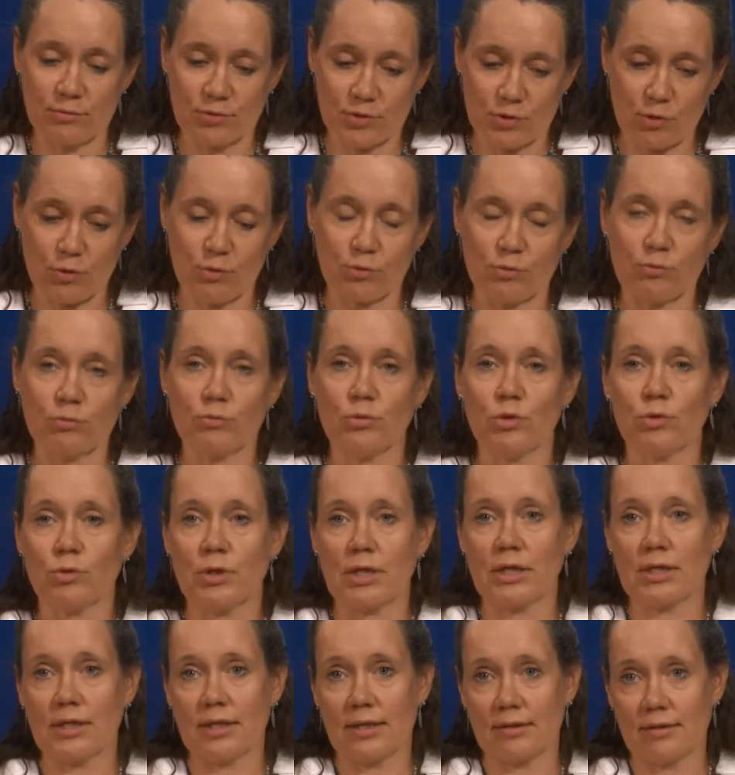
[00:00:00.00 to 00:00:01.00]
So
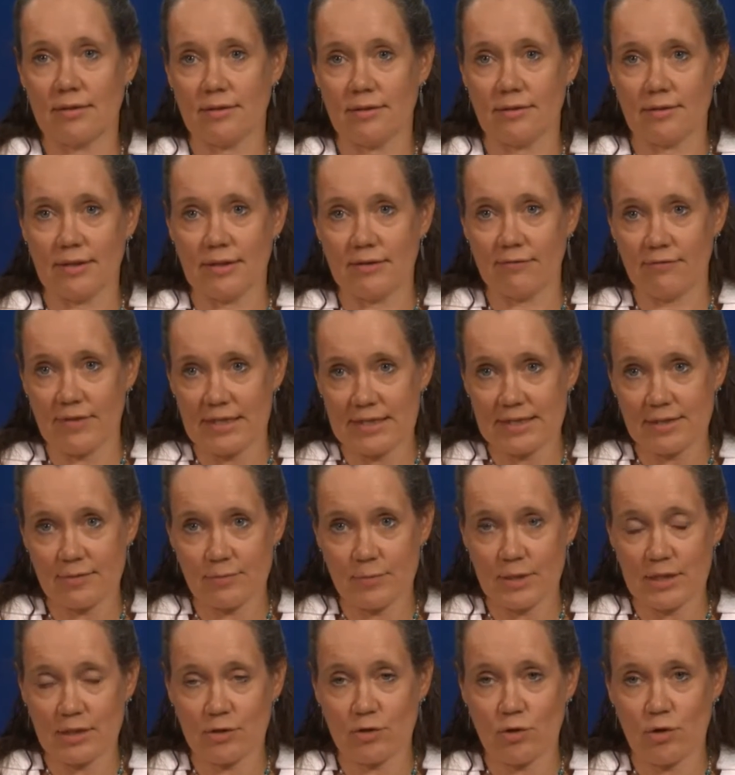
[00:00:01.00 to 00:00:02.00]
looking at the
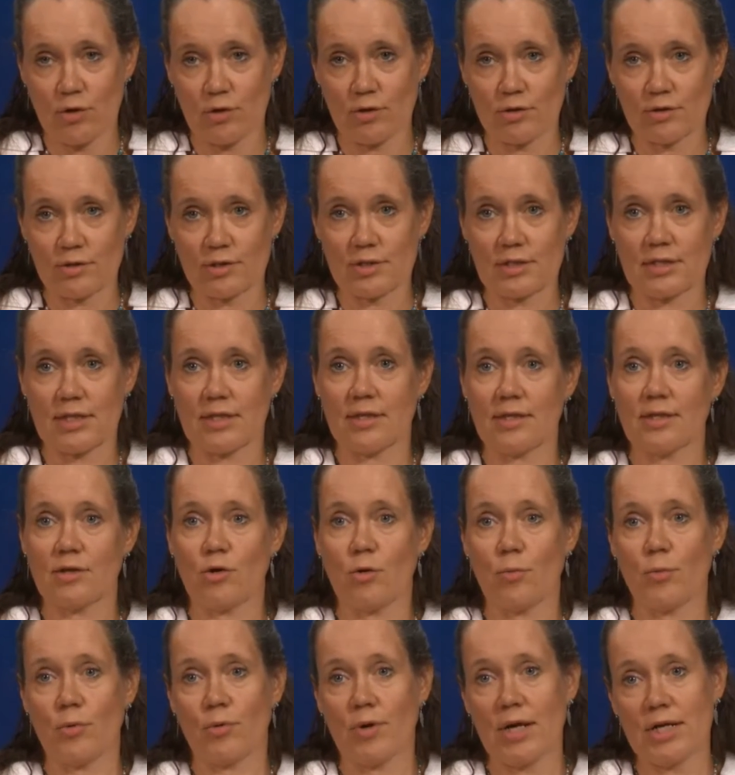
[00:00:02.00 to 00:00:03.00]
investment cost and the
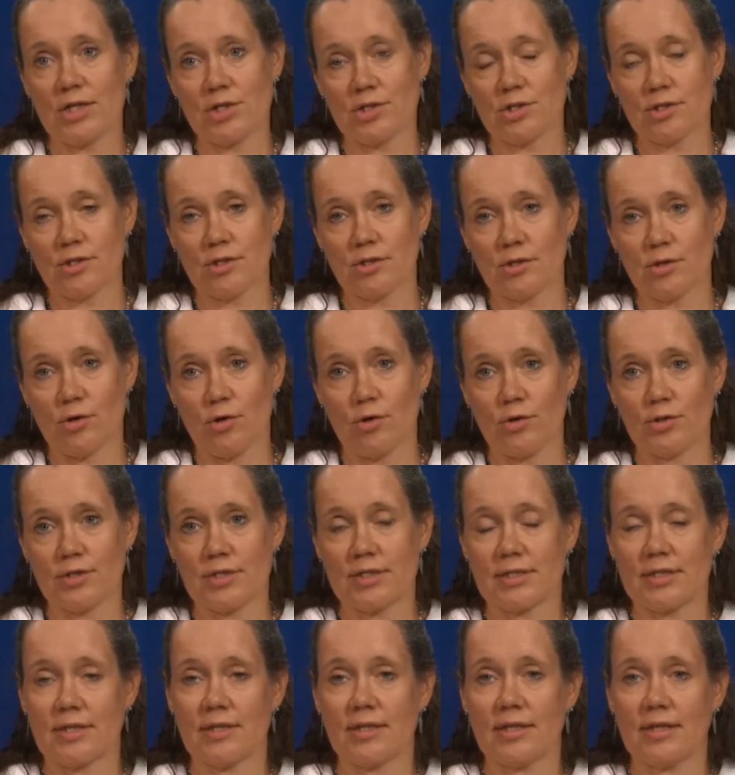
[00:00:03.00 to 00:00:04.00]
operational
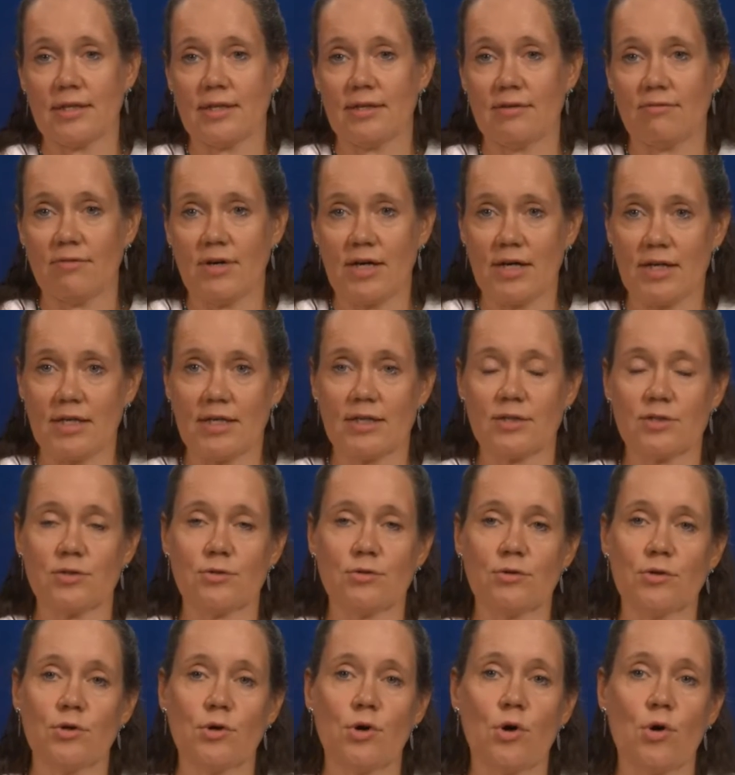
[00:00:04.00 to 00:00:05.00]
cost and then dividing
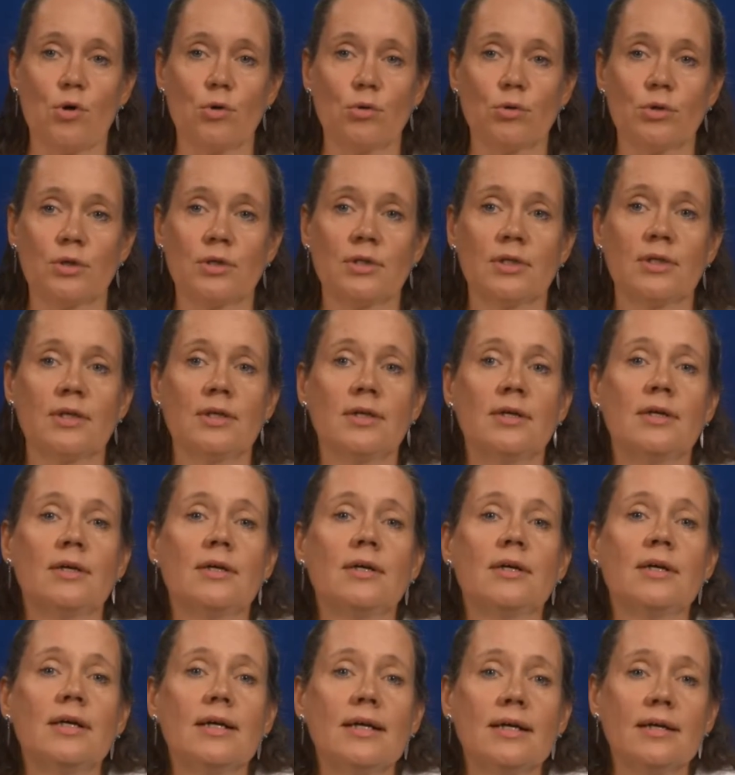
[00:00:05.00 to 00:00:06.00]
to the whole
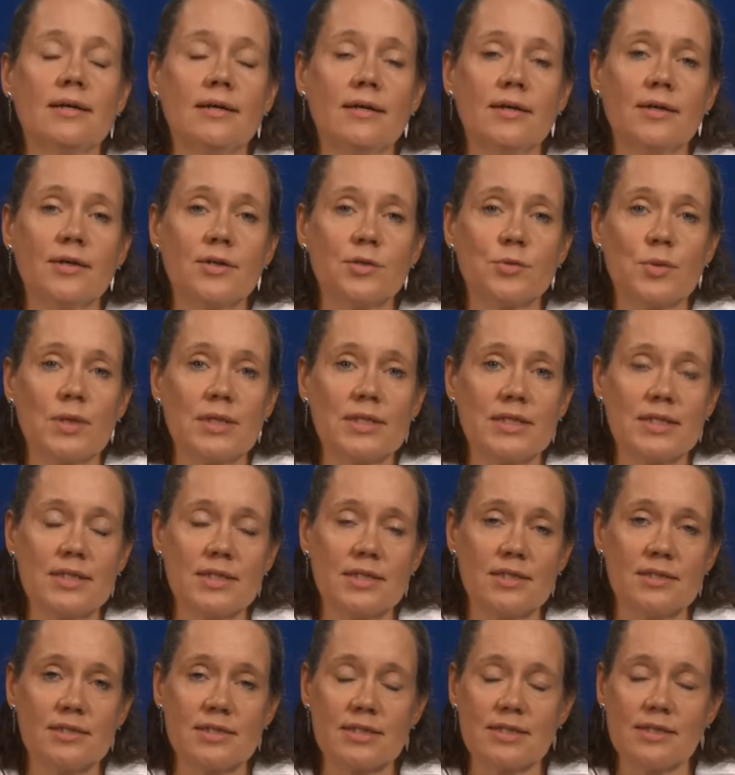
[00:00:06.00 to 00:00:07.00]
20
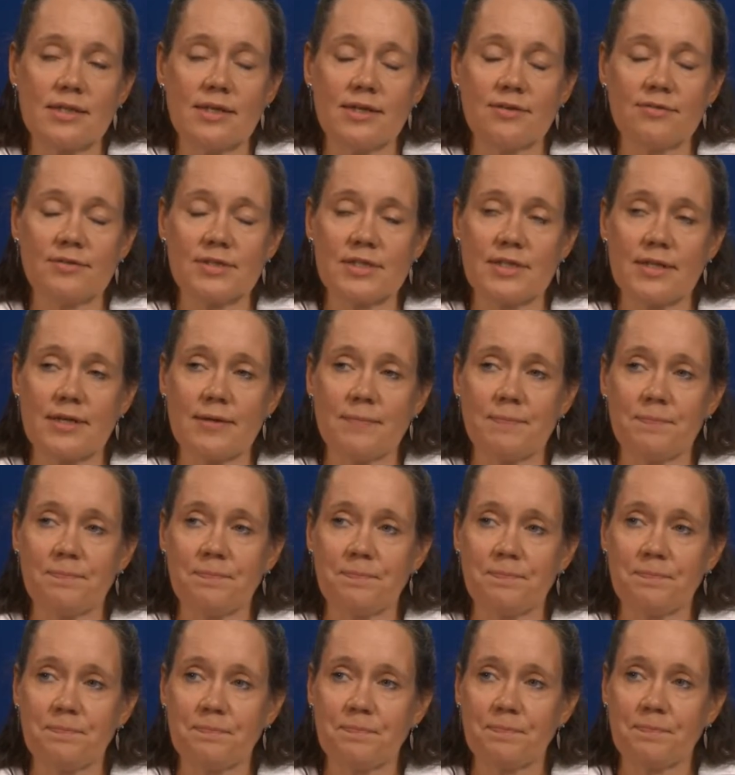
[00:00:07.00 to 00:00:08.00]
years lifetime.